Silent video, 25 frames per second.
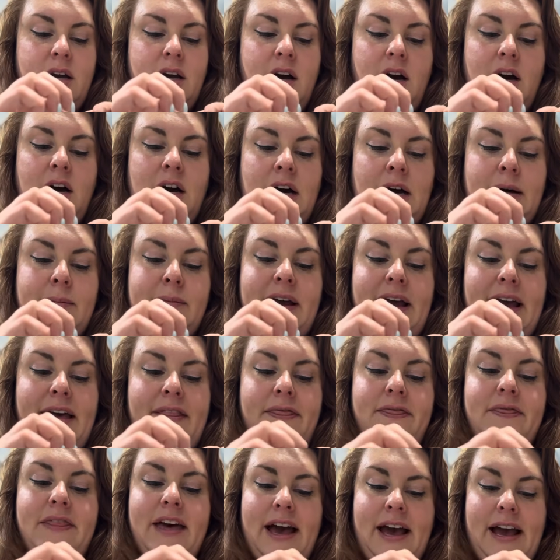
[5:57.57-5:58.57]

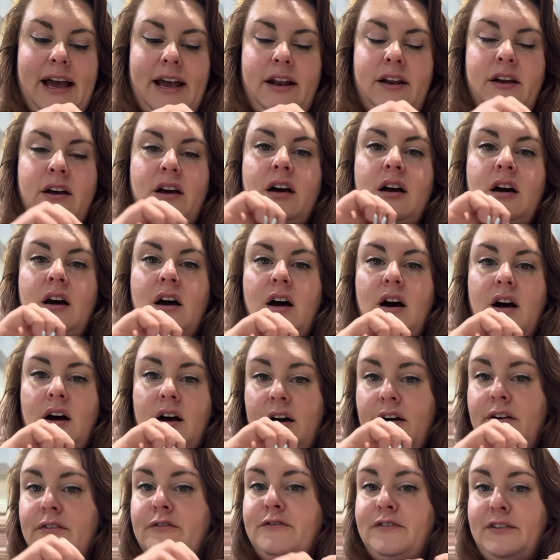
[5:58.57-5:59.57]
and then
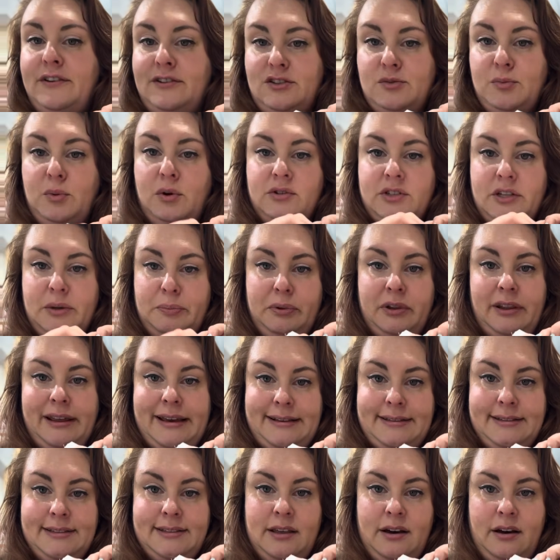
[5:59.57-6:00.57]
fusible to
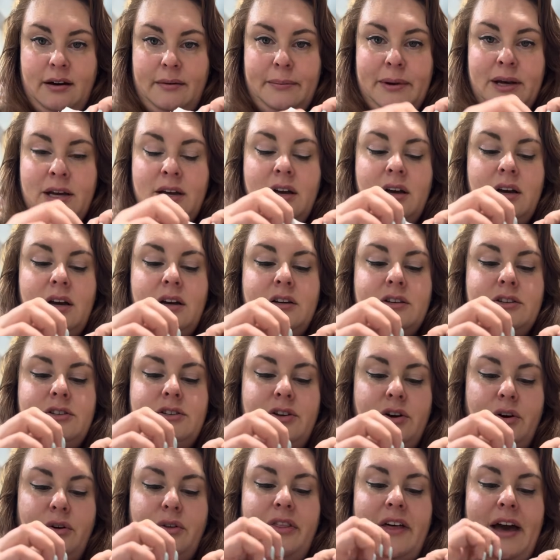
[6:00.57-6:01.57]
place them
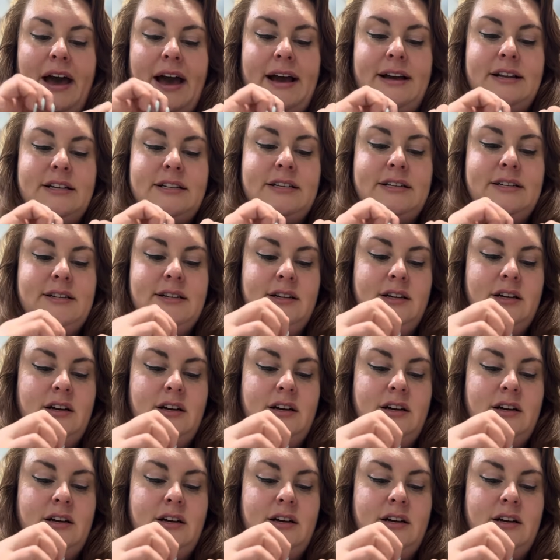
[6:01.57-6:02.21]
so that